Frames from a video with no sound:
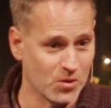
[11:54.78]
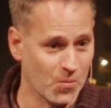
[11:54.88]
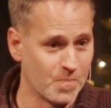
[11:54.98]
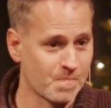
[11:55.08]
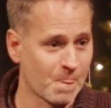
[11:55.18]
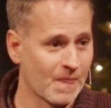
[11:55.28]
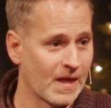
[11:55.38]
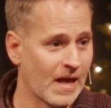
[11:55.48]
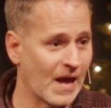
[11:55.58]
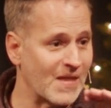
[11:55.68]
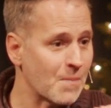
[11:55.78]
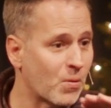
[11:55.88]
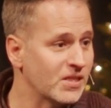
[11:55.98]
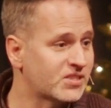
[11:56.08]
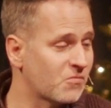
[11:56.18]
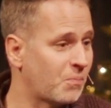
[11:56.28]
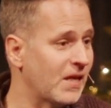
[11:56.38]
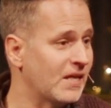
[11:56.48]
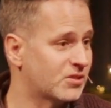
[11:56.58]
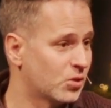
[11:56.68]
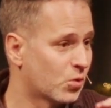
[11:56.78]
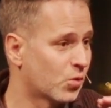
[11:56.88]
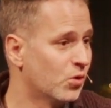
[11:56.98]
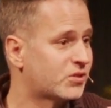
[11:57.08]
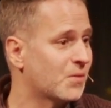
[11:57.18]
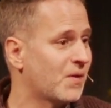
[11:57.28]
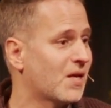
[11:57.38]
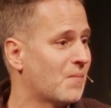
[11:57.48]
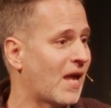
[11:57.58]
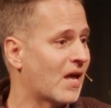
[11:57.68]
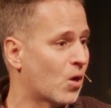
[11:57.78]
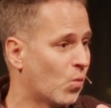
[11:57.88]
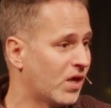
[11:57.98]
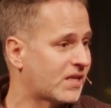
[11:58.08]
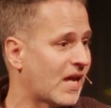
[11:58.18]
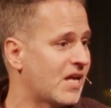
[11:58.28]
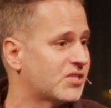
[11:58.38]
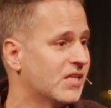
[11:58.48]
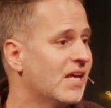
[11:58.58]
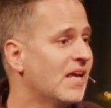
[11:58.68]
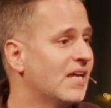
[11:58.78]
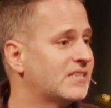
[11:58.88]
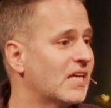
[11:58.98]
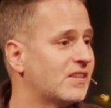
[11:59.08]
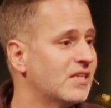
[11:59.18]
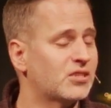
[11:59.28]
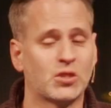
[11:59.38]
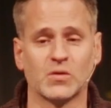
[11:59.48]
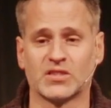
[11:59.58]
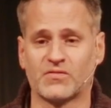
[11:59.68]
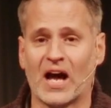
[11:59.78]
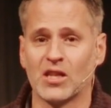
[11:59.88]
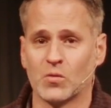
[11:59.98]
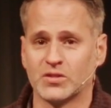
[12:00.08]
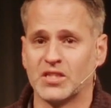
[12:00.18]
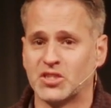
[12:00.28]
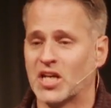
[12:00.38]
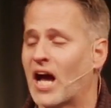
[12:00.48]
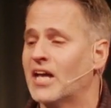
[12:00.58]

you. And that prince of peace who grew to be a man, on one occasion, he said this to his followers in